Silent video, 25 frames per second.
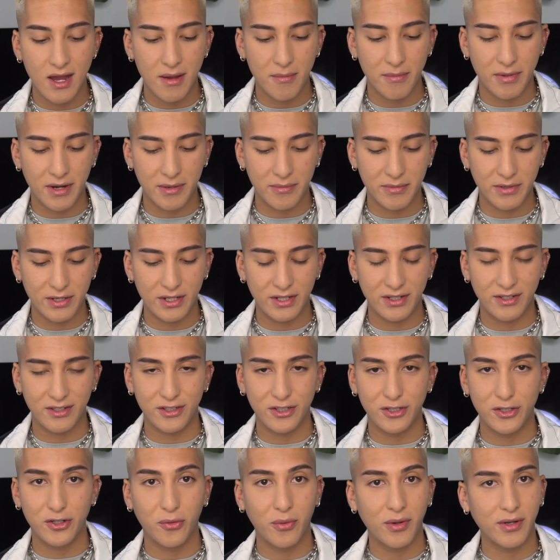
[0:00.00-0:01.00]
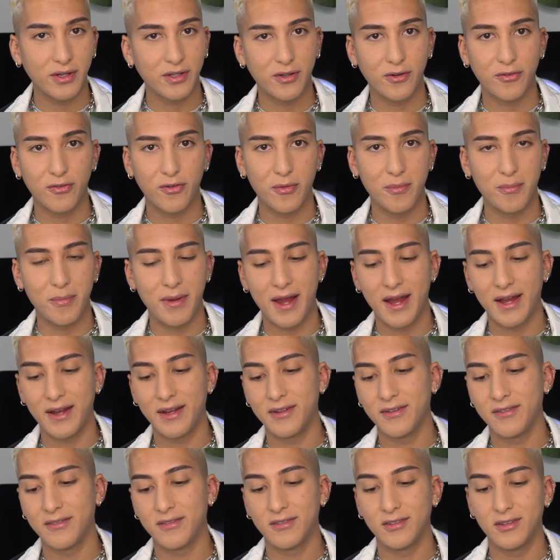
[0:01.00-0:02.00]
But I mean, you don't want to go for a matte
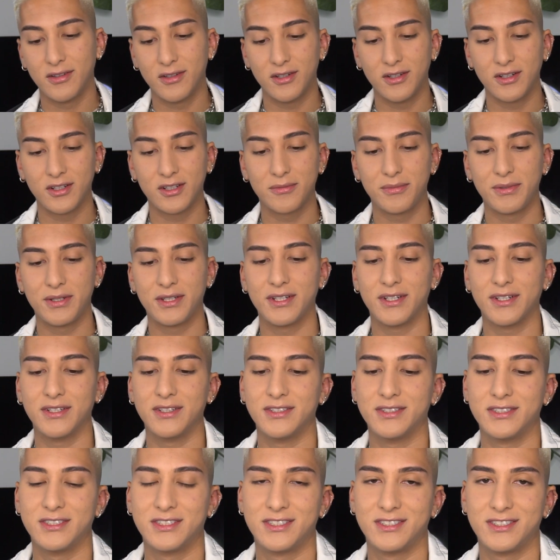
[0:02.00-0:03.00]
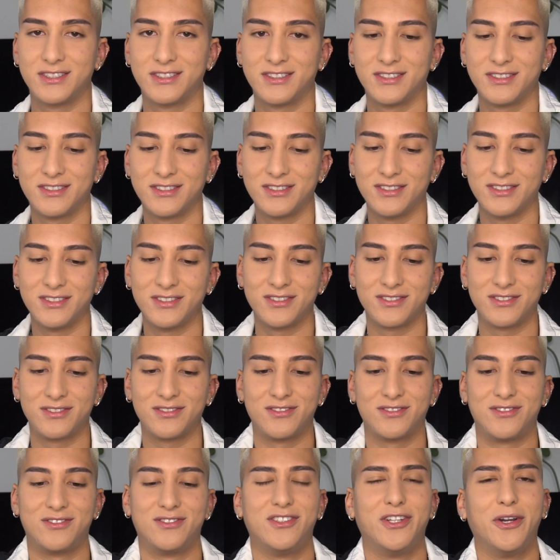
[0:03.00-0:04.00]
look because
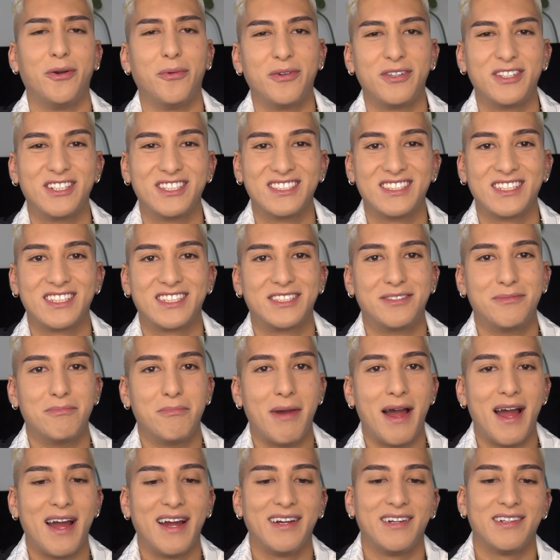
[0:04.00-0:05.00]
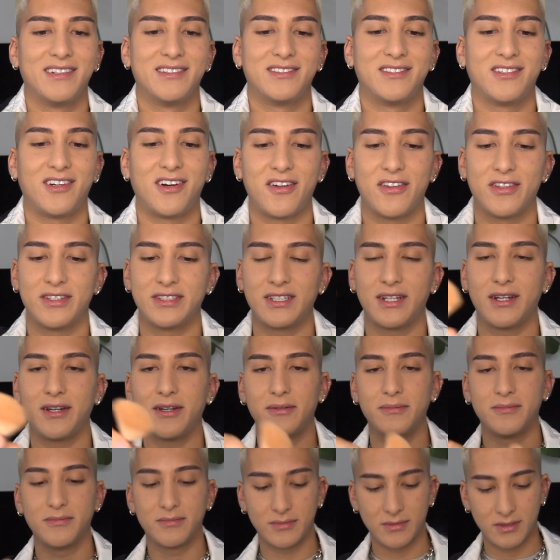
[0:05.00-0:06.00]
no one just looks matte all the time.
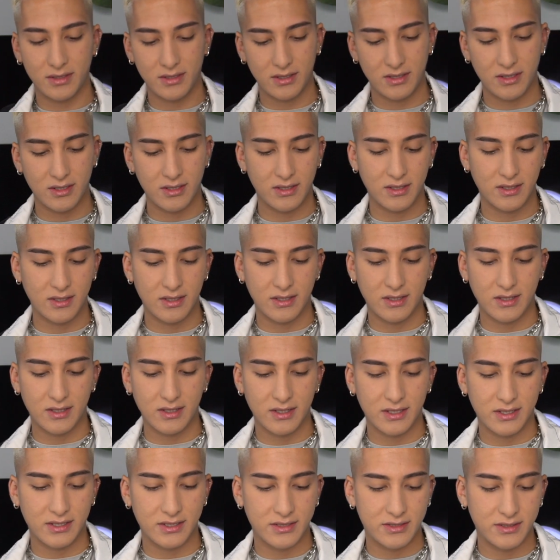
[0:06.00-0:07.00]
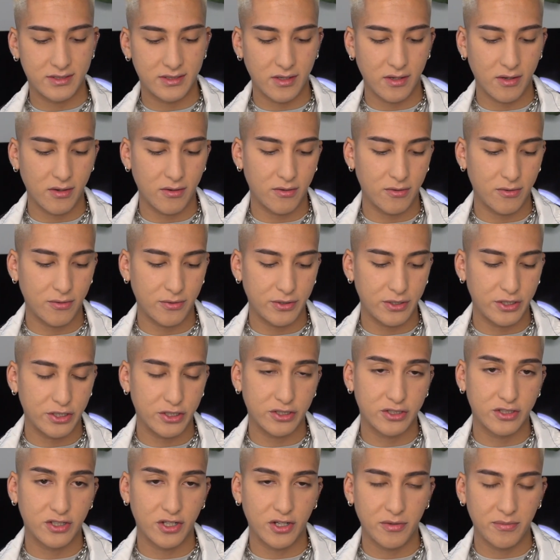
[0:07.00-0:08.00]
So you're
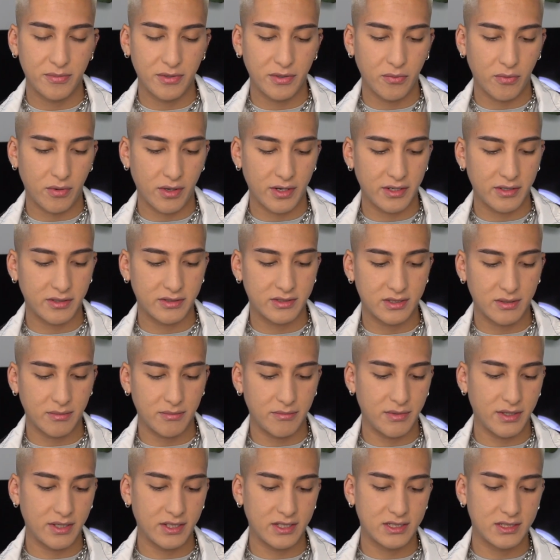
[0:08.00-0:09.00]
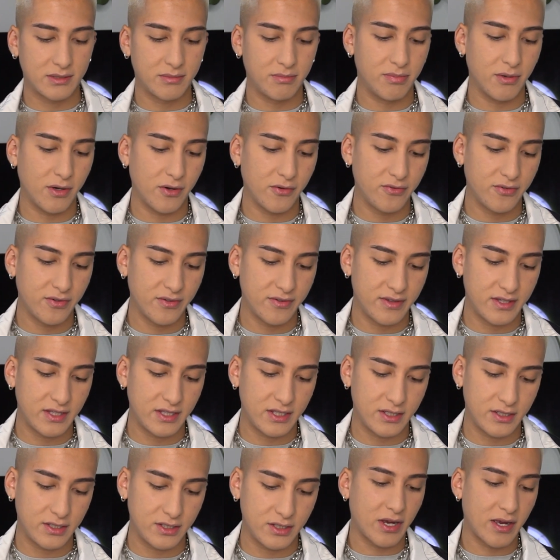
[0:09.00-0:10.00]
just going to be wanting to mix both of
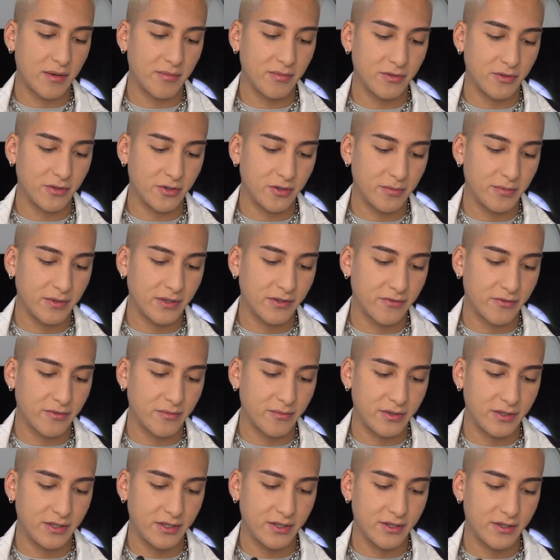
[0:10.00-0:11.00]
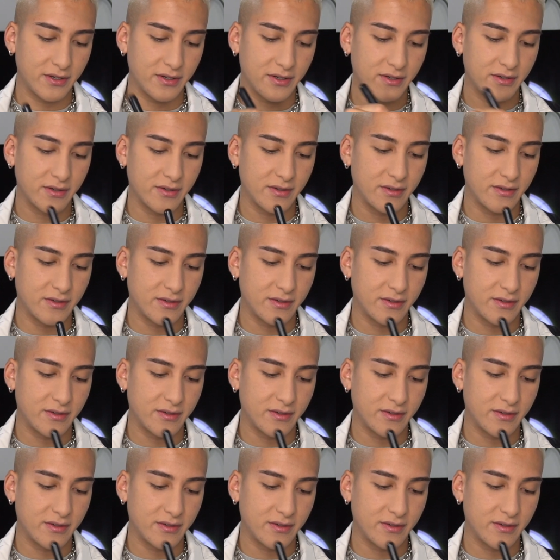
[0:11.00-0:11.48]
these. Grab a little bit from here.